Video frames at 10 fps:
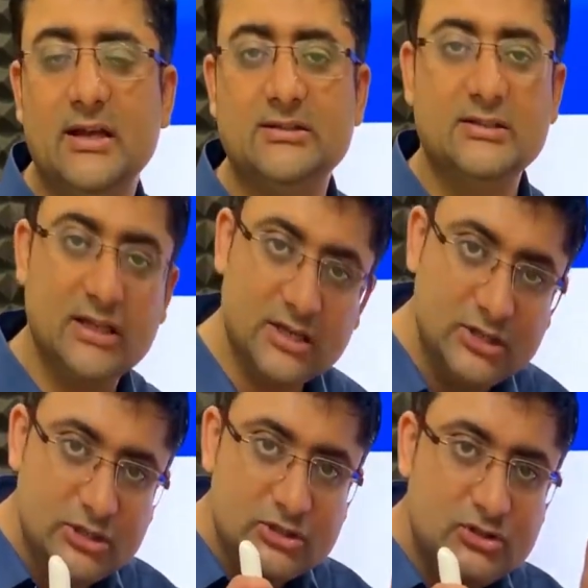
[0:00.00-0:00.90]
Is this clear?
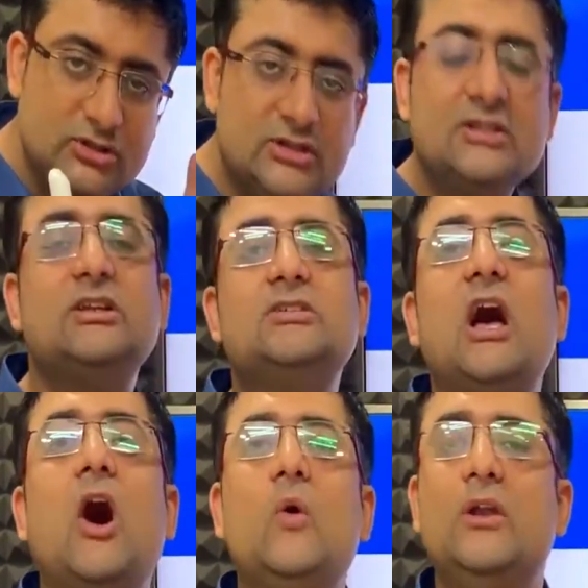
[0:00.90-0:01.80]
So this is
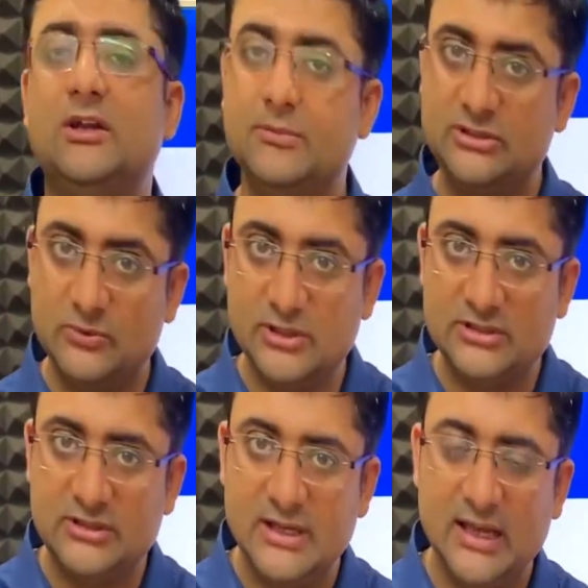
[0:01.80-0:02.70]
how litmus
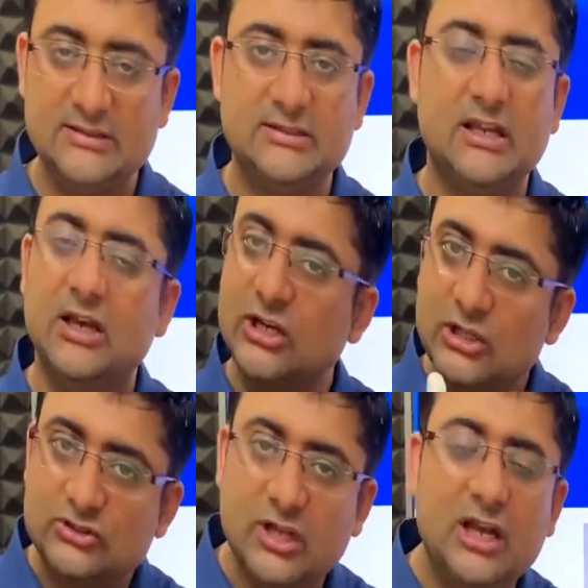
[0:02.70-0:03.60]
works. Is this clear?
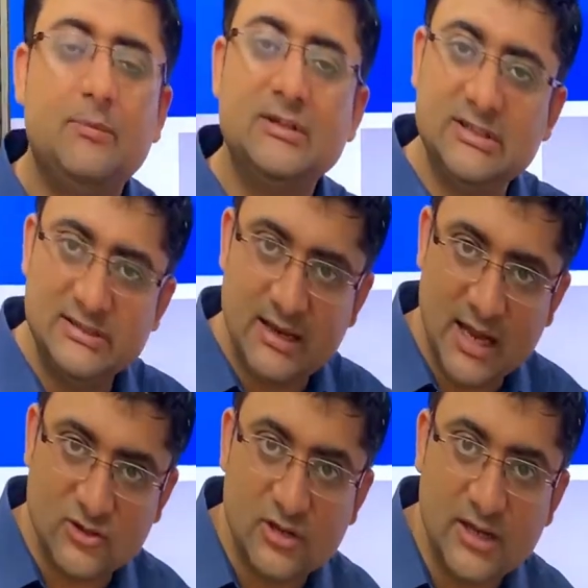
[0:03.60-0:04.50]
So litmus is a
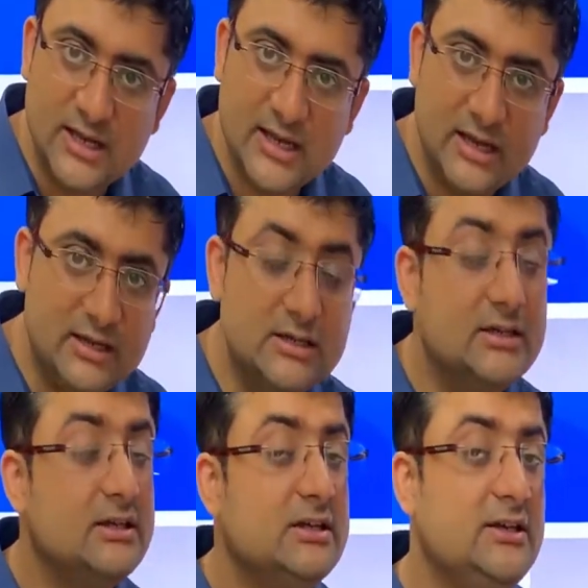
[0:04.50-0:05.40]
natural indicator.
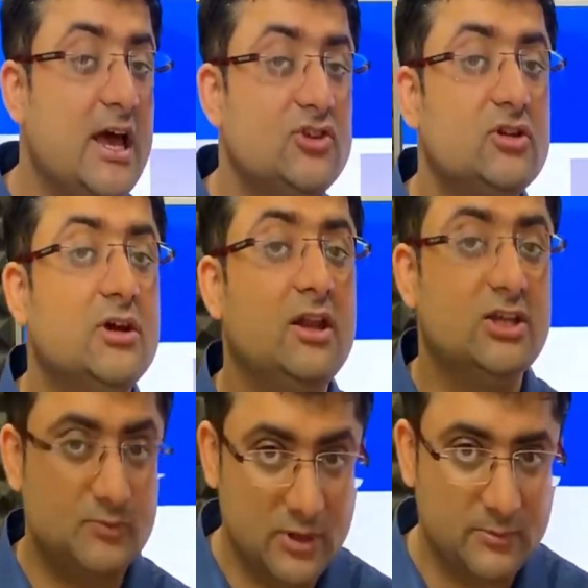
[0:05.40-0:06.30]
Natural color is
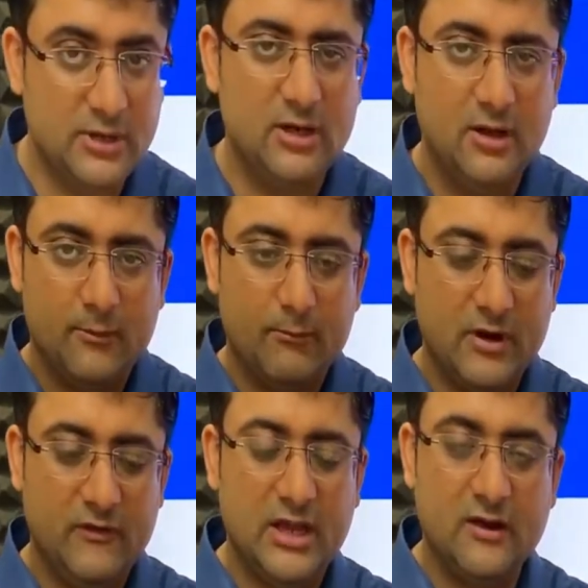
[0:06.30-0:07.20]
purple, but
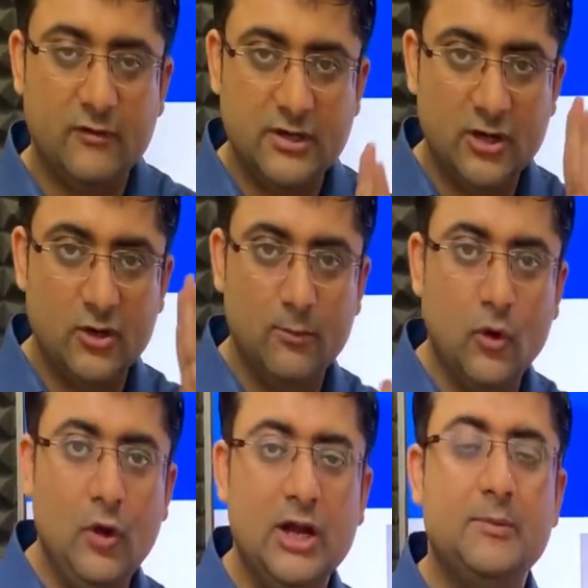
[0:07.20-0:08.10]
we convert it into blue
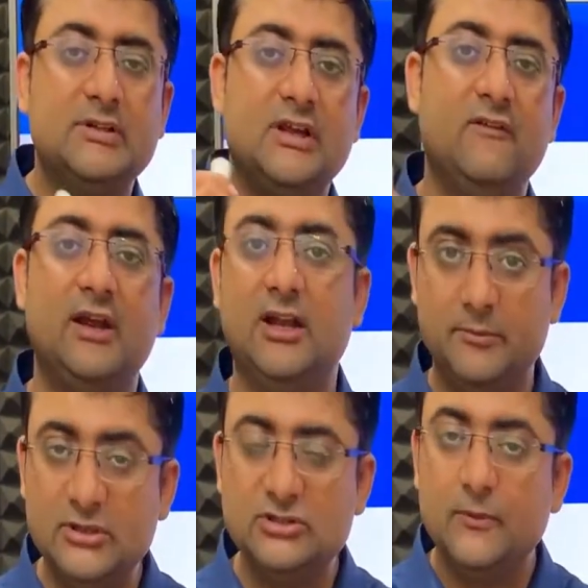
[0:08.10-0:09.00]
litmus and red
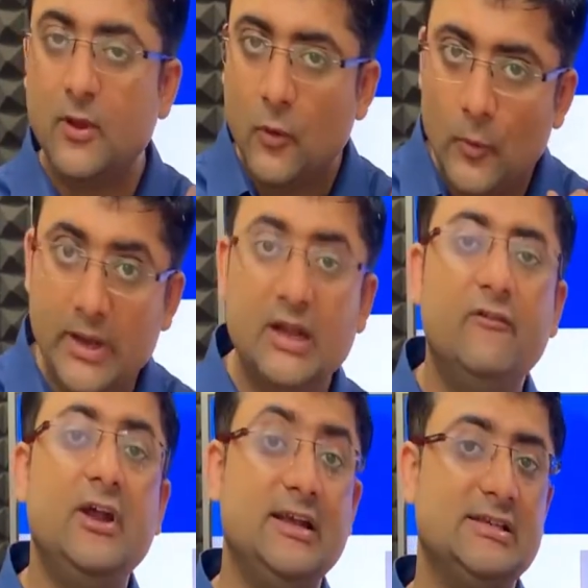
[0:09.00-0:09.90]
litmus. Whenever
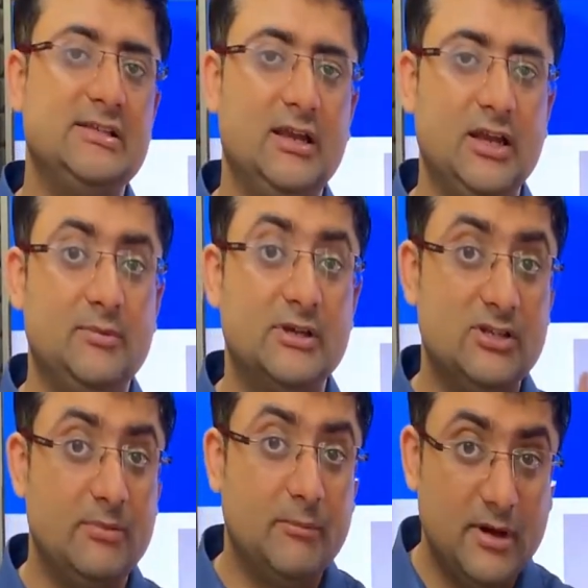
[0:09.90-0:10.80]
you are testing litmus,
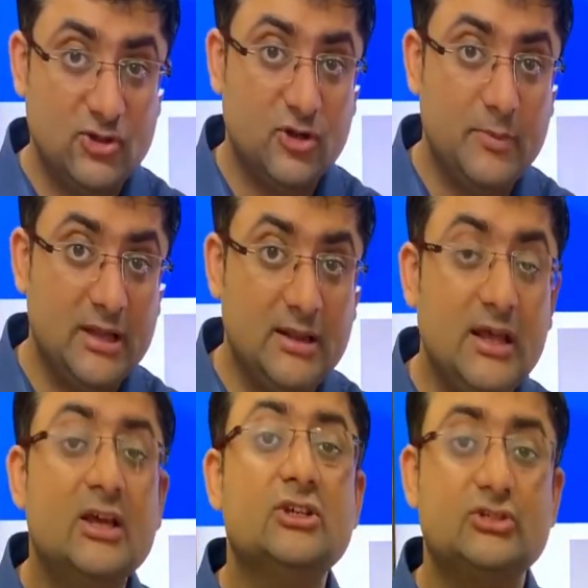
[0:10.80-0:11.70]
remember it should be in
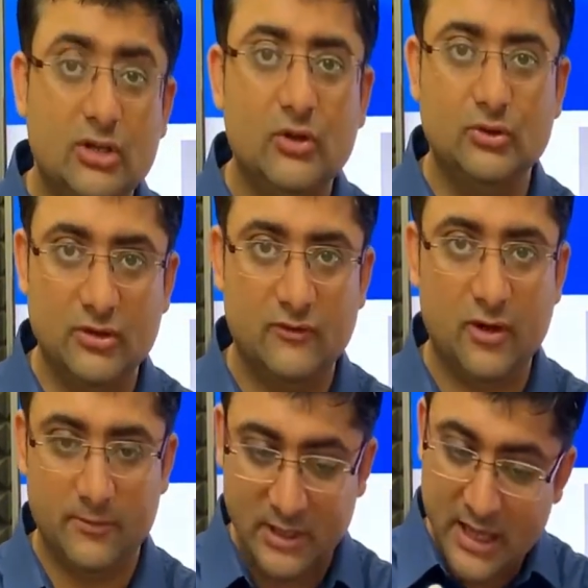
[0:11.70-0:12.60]
the solution
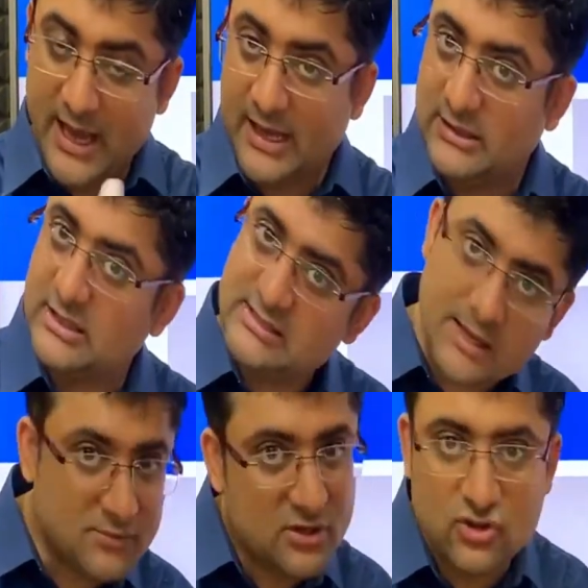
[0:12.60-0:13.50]
form. Either the
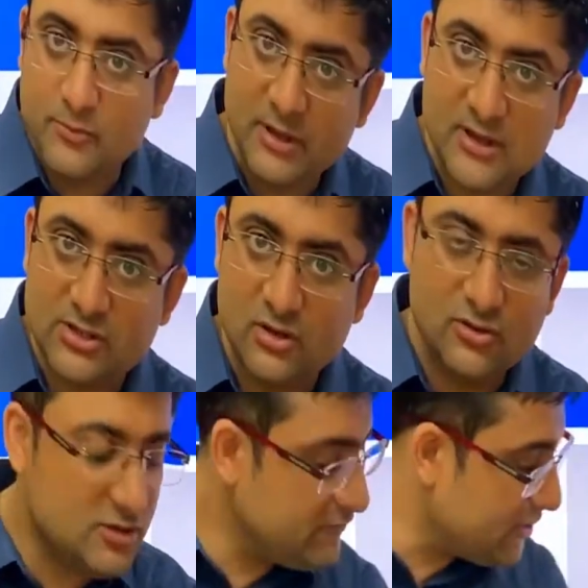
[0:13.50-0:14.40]
substance should be in the
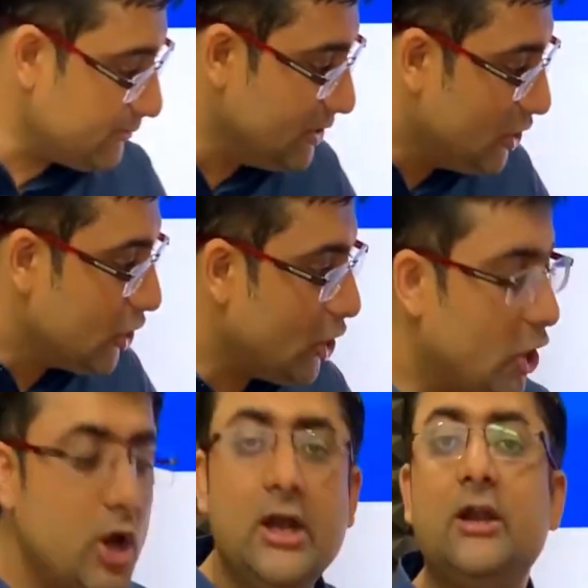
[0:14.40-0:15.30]
solution form
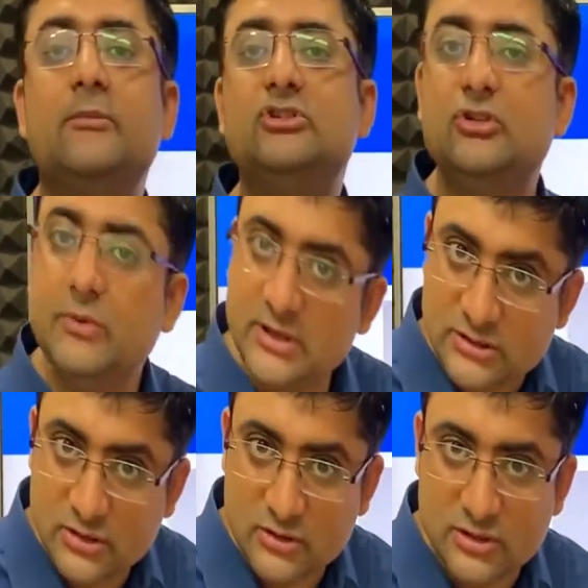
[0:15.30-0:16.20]
or litmus should be in the
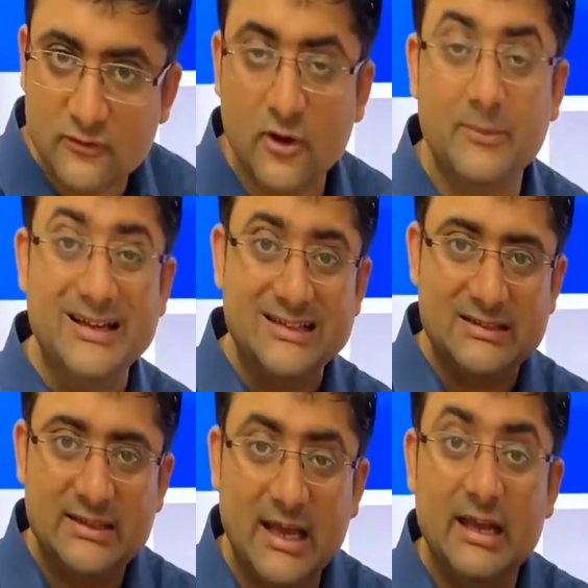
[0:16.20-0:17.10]
solution form.
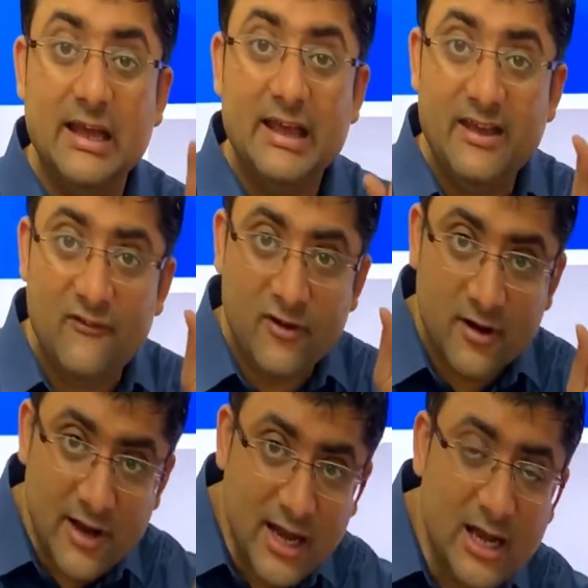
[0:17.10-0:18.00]
Then if
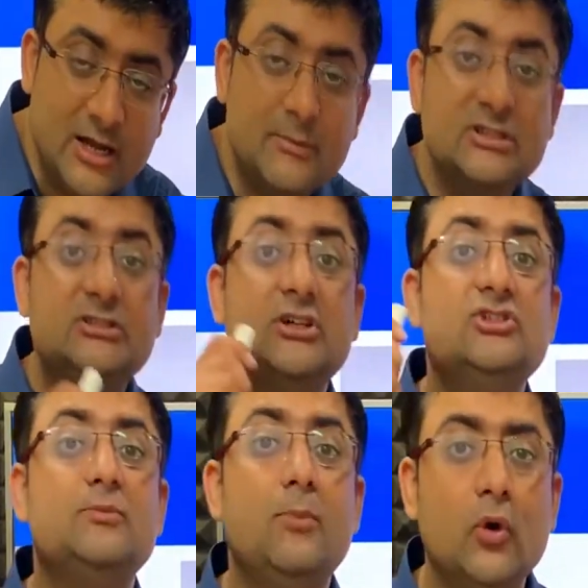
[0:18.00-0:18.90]
red litmus
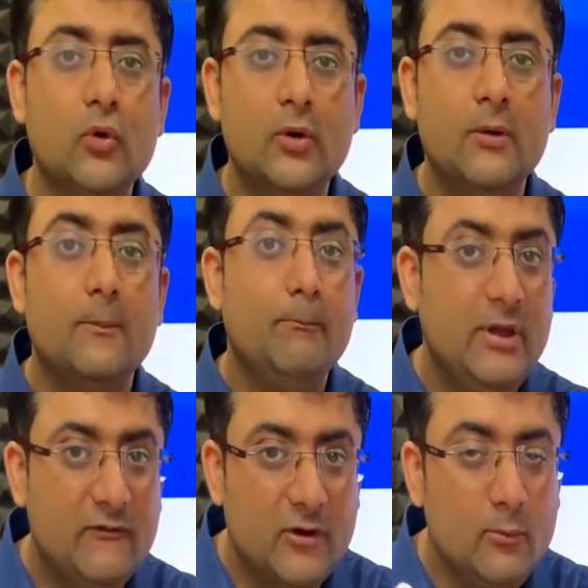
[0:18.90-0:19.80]
turns blue,
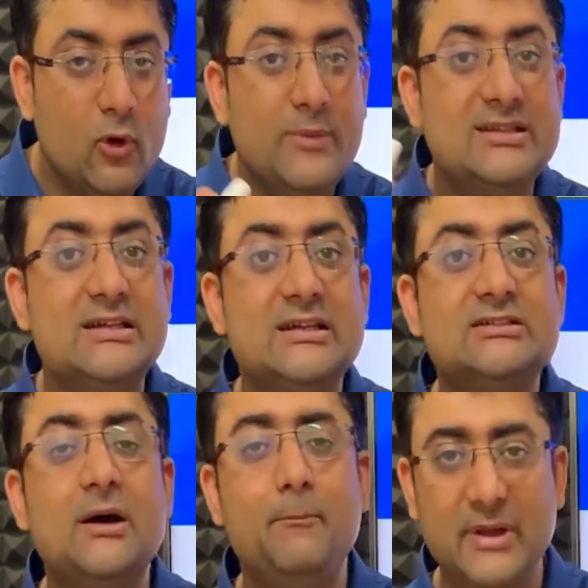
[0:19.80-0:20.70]
B for blue means it is
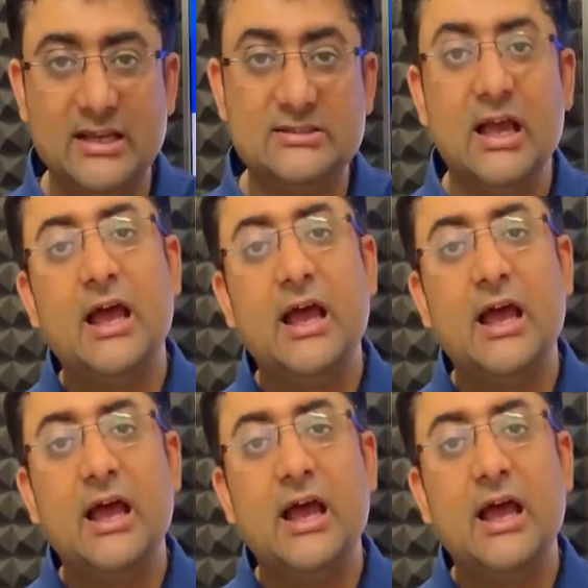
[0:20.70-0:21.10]
a base.